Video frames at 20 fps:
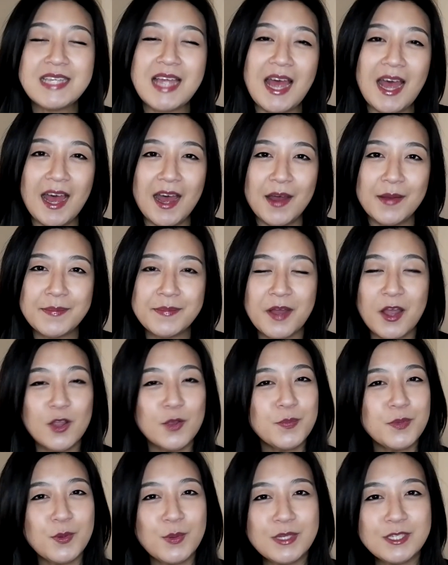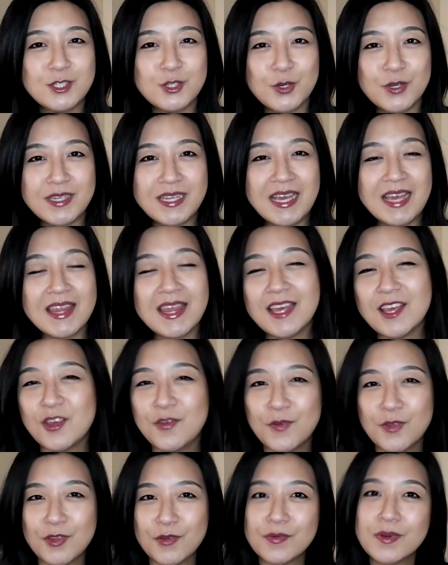Hope you enjoyed it. Thank you
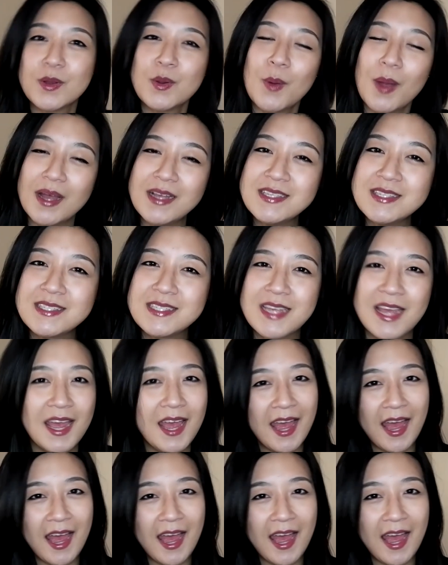for the request.